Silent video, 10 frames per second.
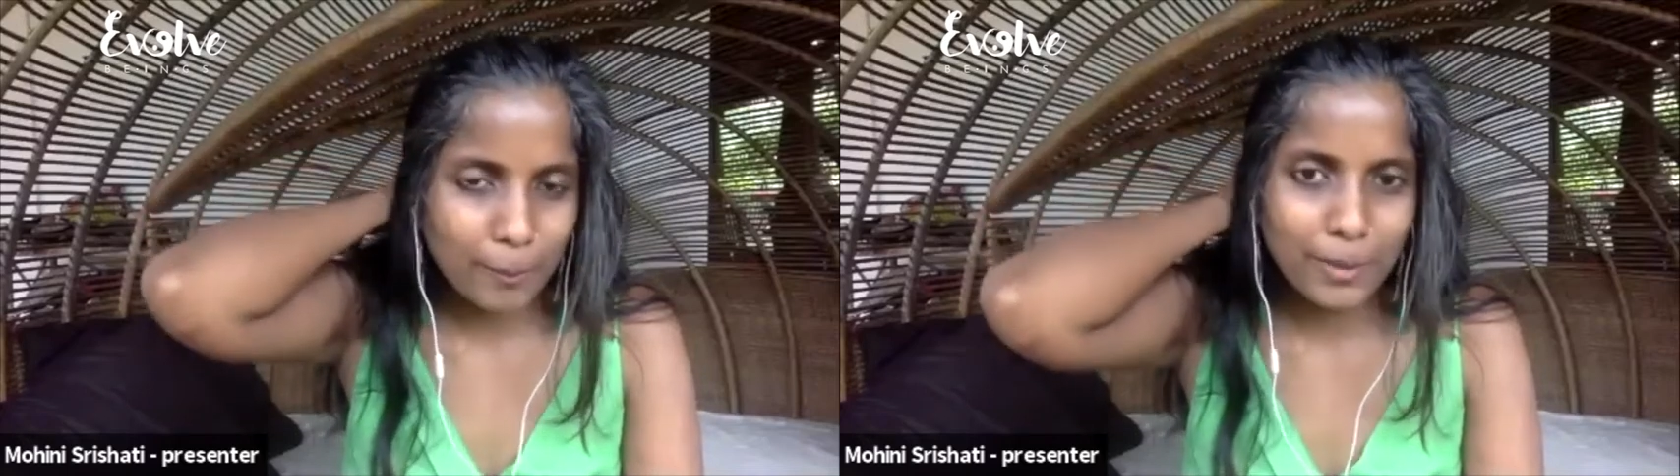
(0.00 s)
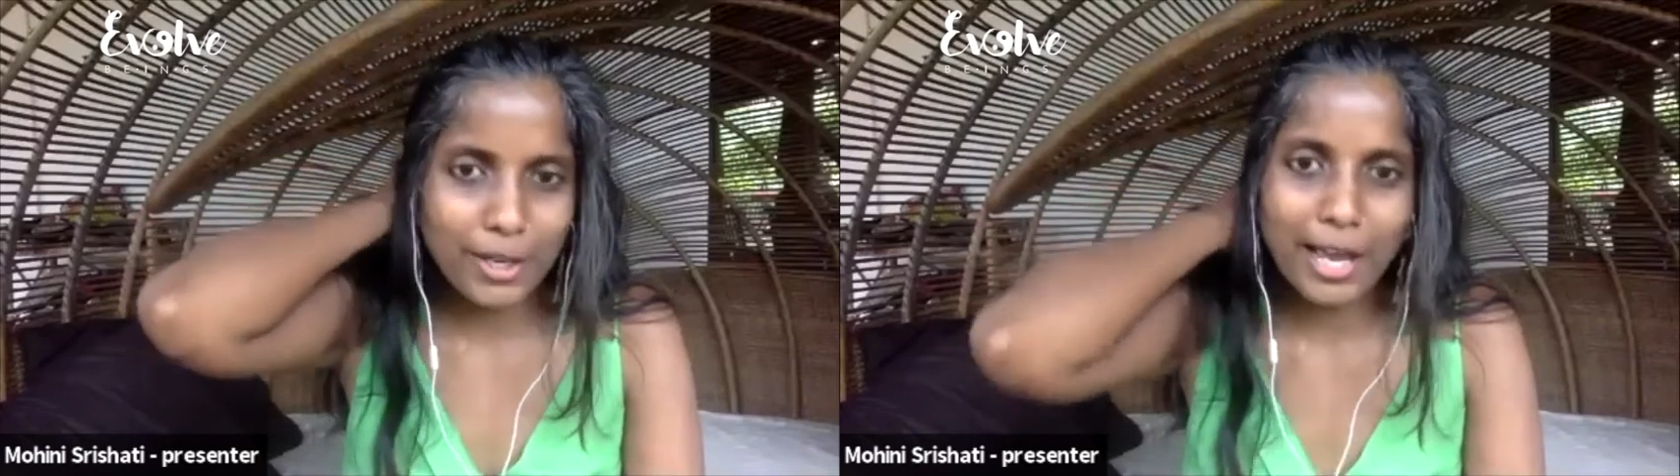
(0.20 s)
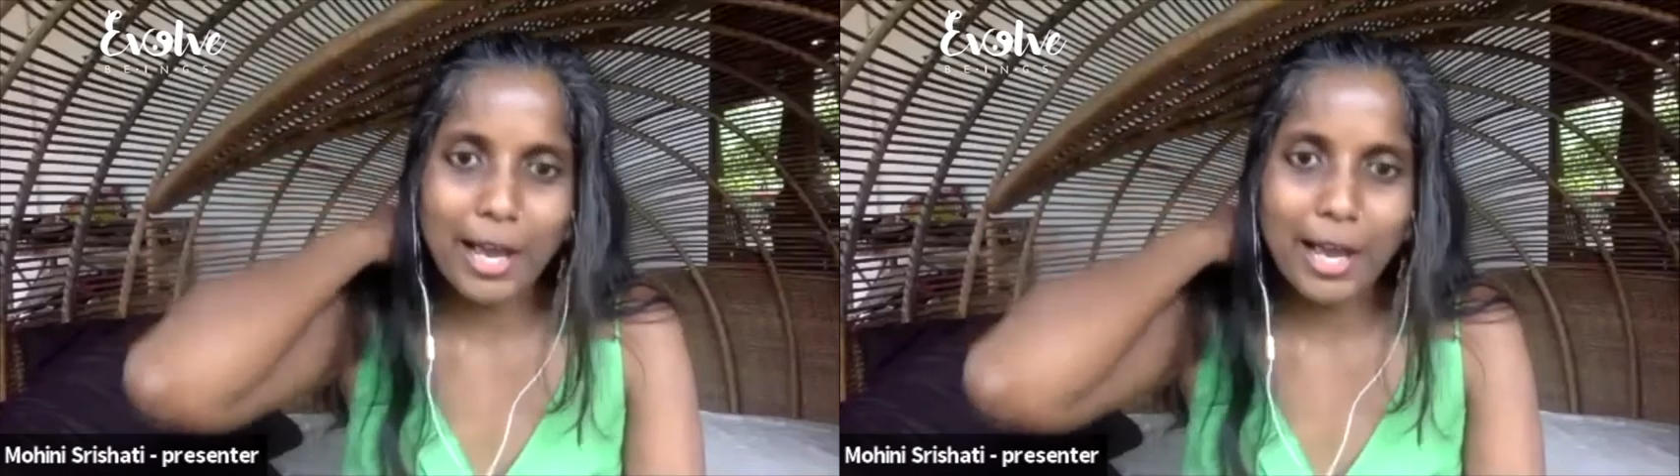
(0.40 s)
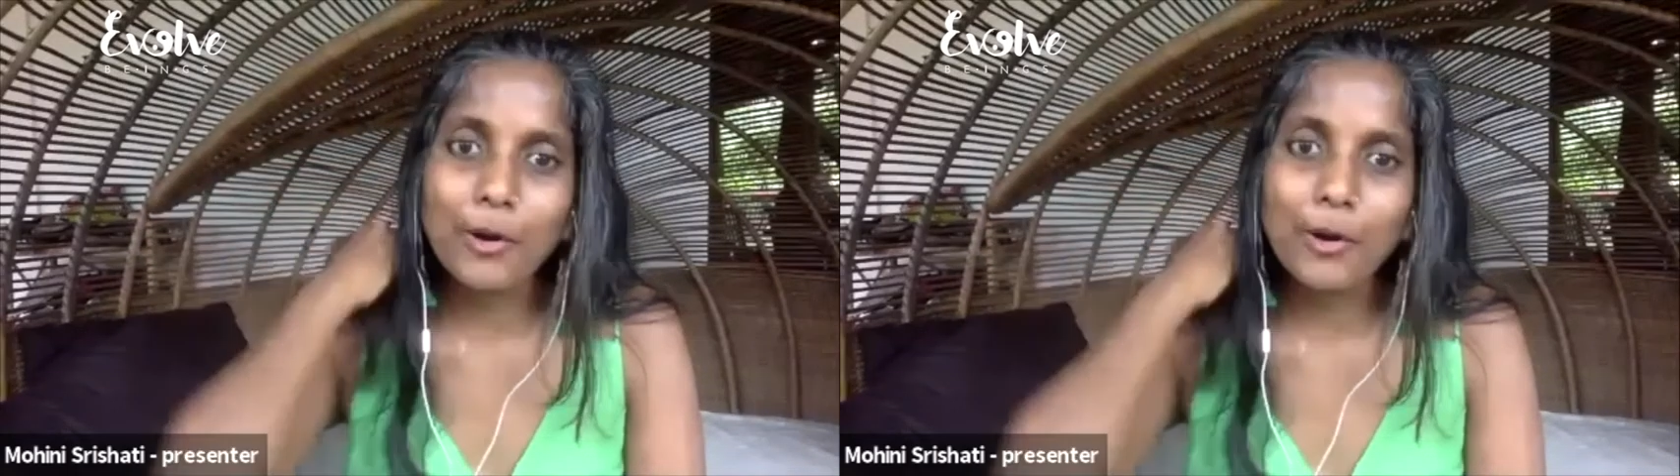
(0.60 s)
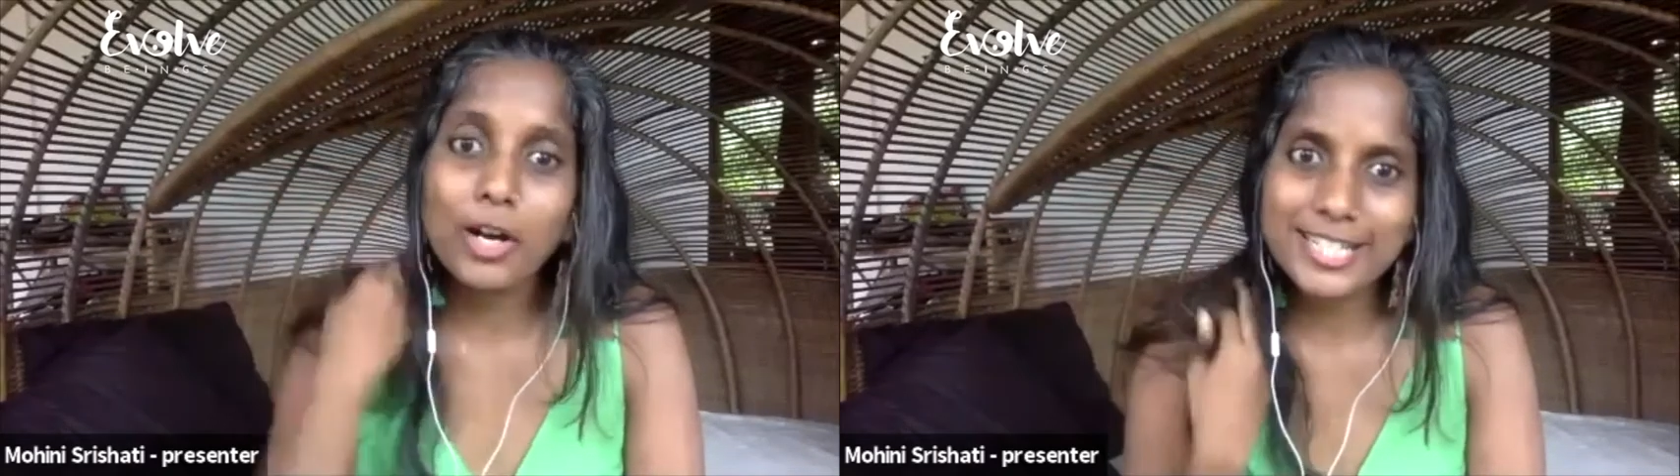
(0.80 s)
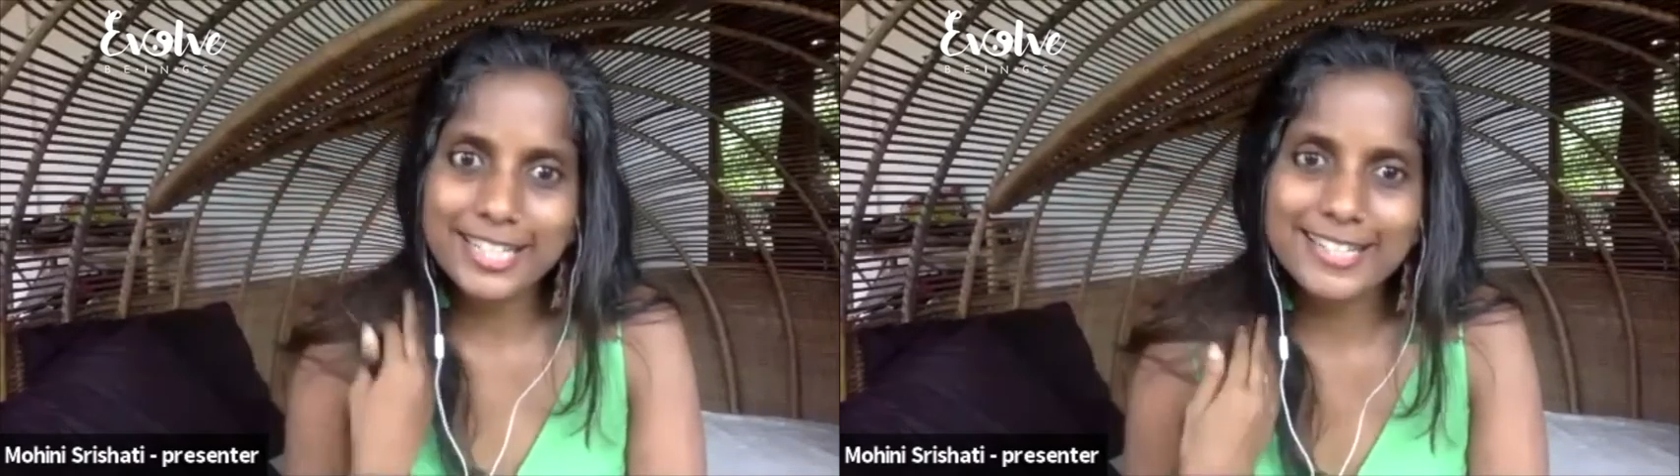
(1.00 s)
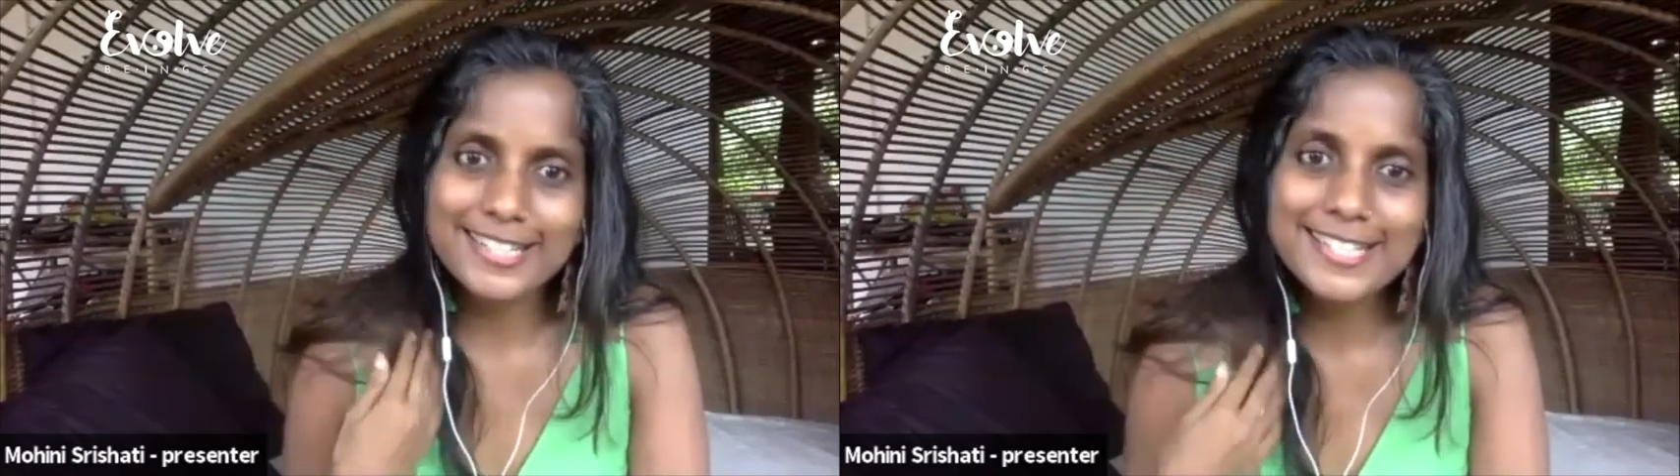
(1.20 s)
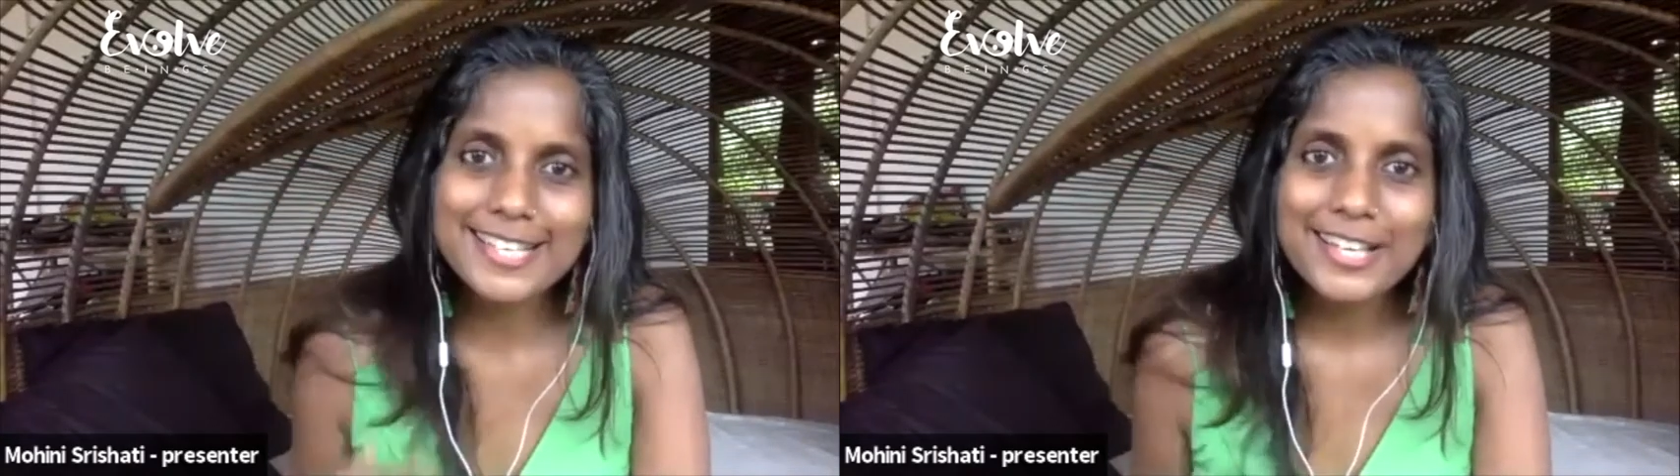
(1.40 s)
our
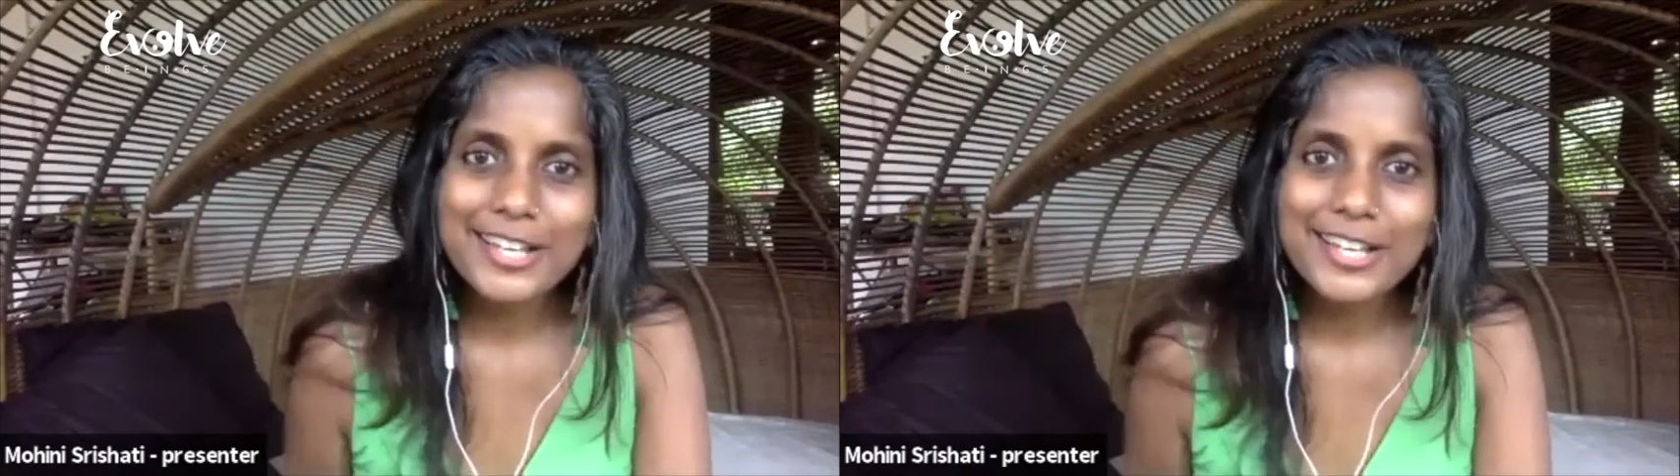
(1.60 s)
audience.